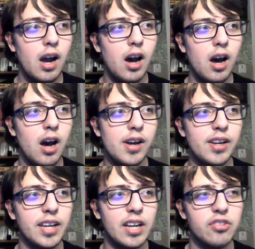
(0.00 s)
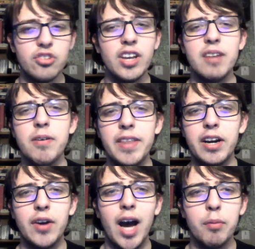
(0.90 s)
Again, it's just kind of a
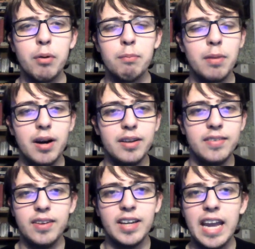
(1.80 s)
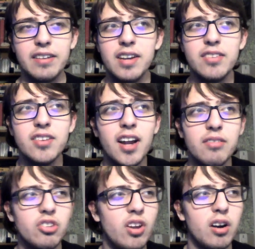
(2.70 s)
Vader album, but again, it's
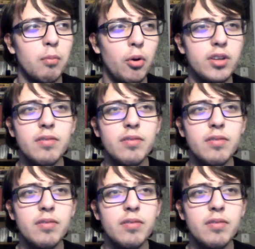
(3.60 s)
not terrible.